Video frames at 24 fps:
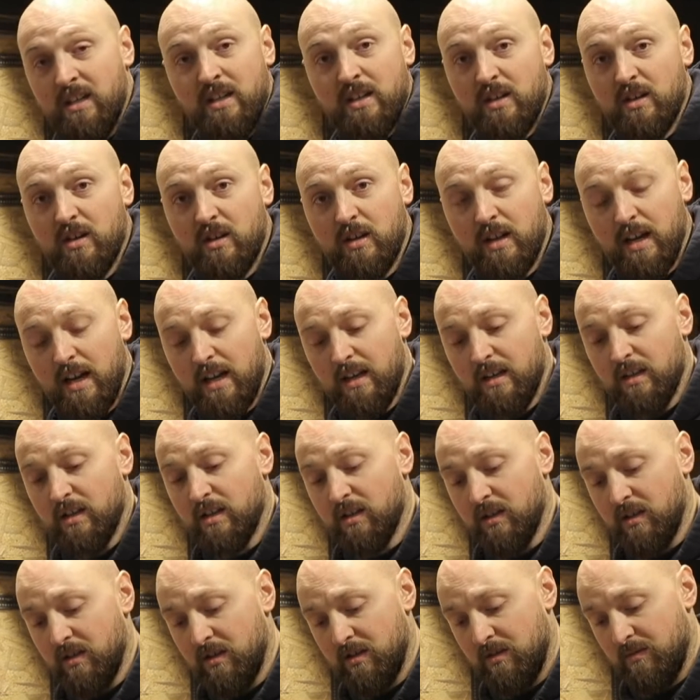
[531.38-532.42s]
you're not getting
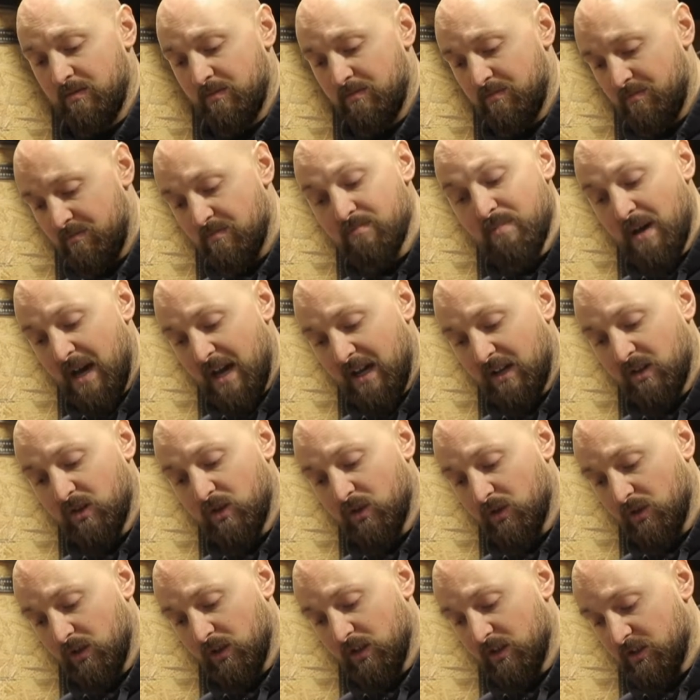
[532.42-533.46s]
a better
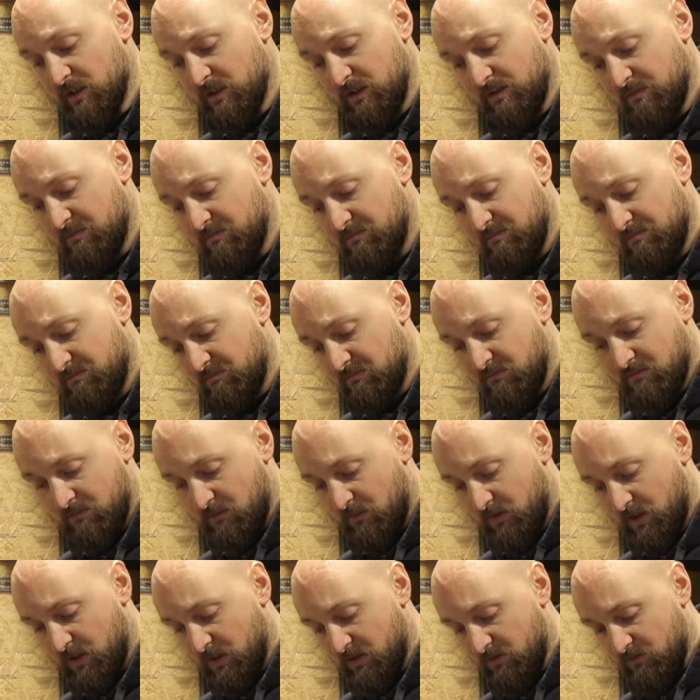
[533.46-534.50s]
cordless
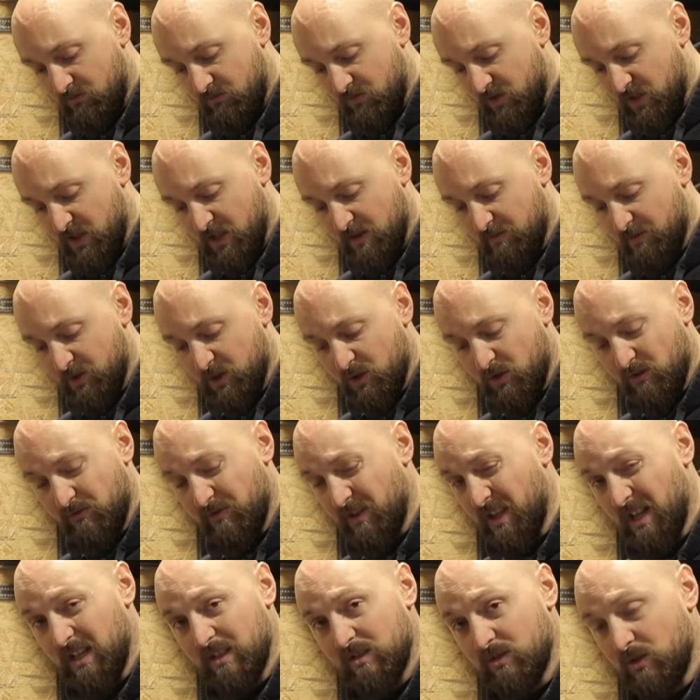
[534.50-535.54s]
recip saw
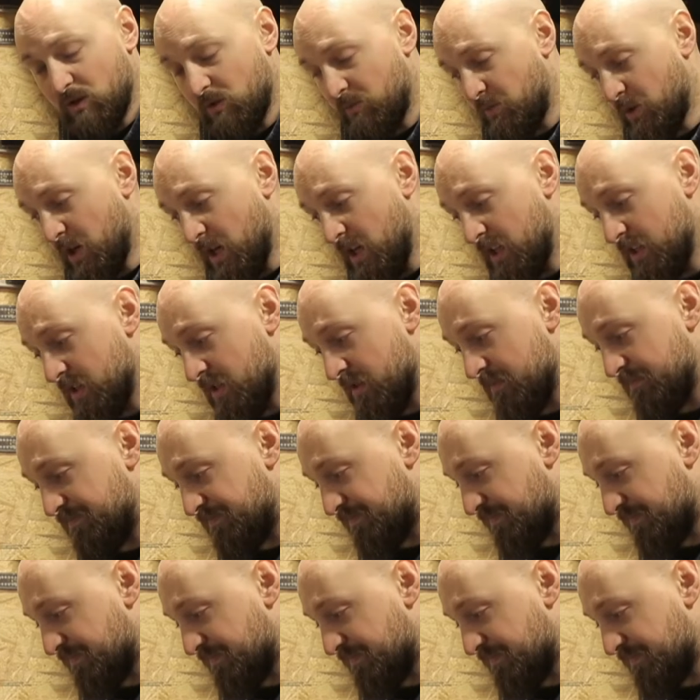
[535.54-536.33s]
for that sort of price.